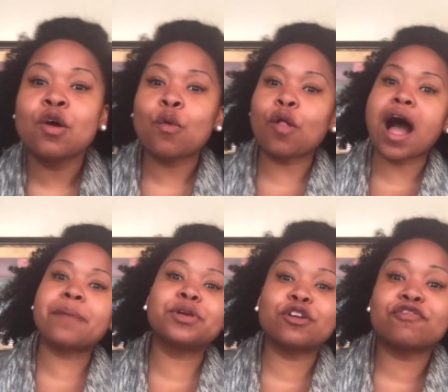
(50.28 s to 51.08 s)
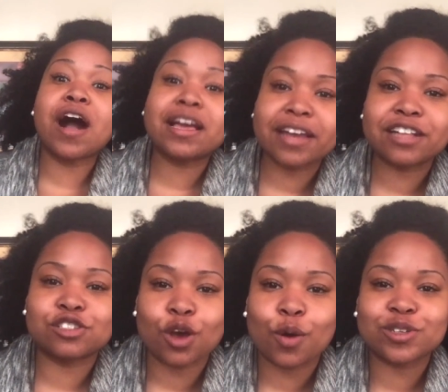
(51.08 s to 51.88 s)
well, I'm your finance
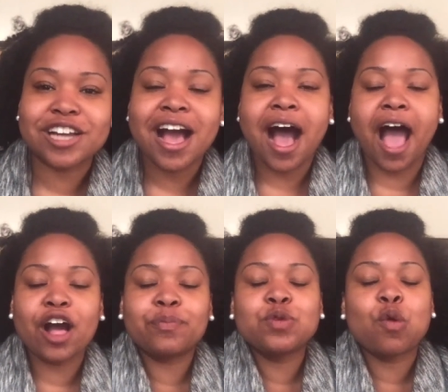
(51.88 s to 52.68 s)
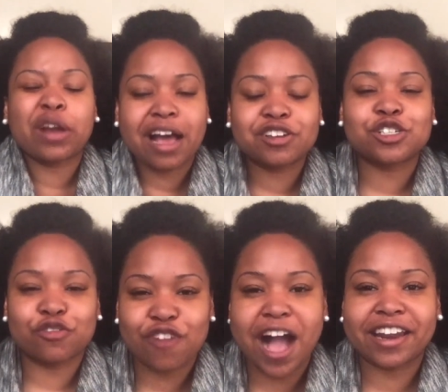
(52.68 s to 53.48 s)
coach. I help you work out your
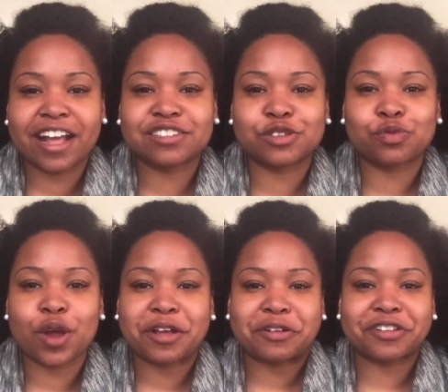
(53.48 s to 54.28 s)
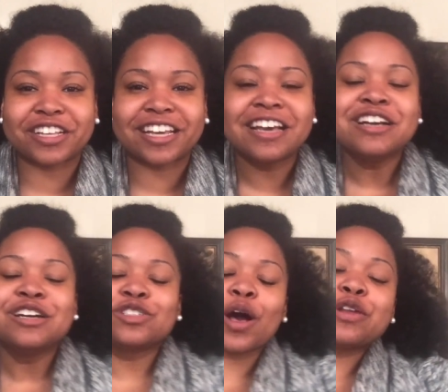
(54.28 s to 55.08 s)
finances regularly.
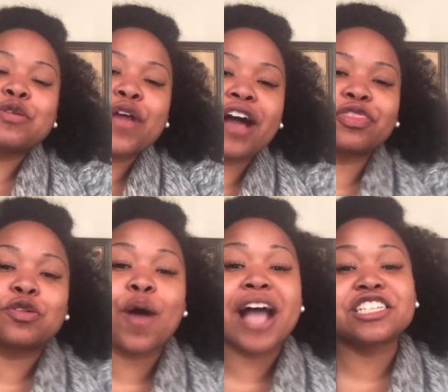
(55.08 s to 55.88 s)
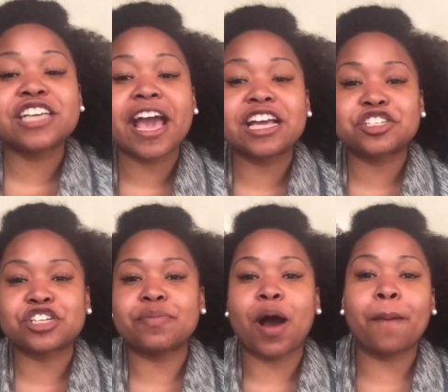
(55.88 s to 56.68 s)
So I do that through
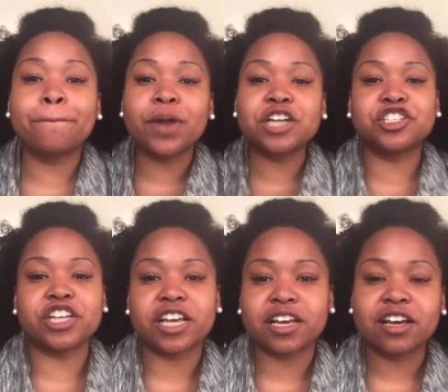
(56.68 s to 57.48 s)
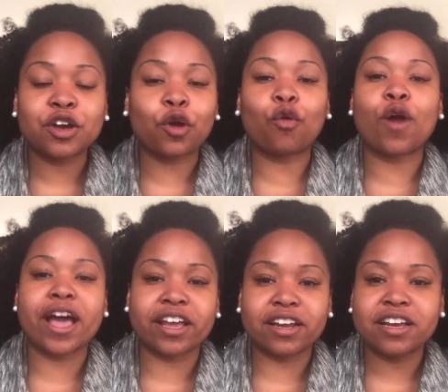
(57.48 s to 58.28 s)
education about budgeting,
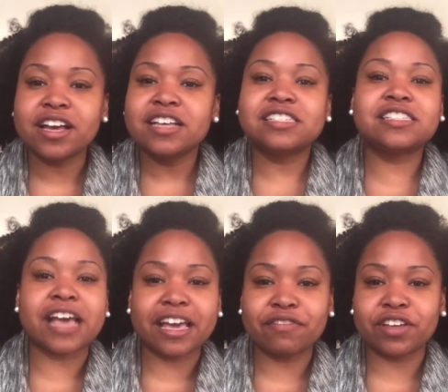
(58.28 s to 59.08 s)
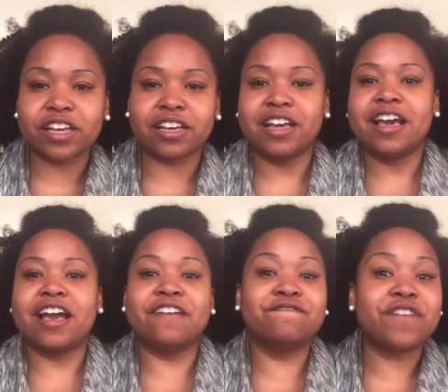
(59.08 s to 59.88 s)
credit, saving,
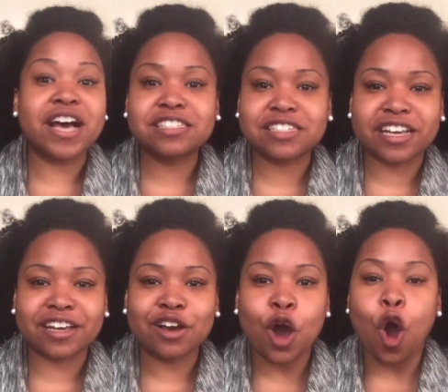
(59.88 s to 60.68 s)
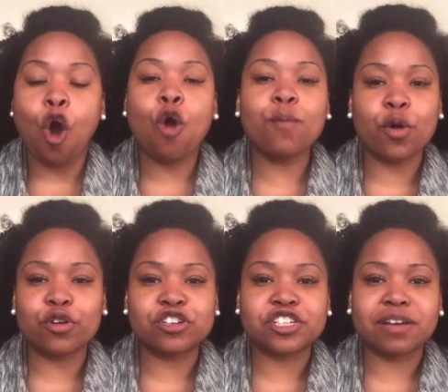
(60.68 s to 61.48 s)
investing, home
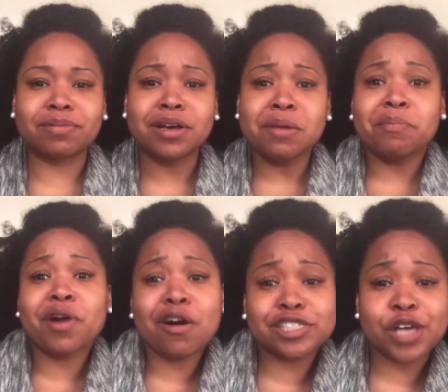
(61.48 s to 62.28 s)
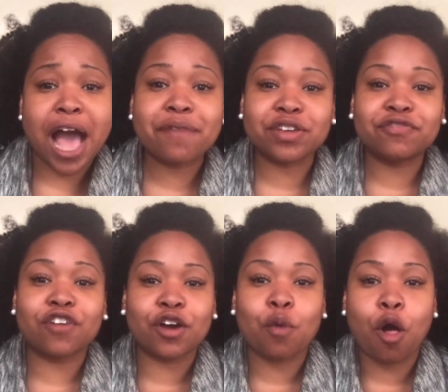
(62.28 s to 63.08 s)
ownership, but also having
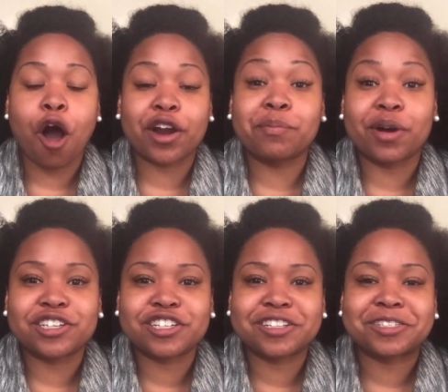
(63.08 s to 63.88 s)
fun while on a budget.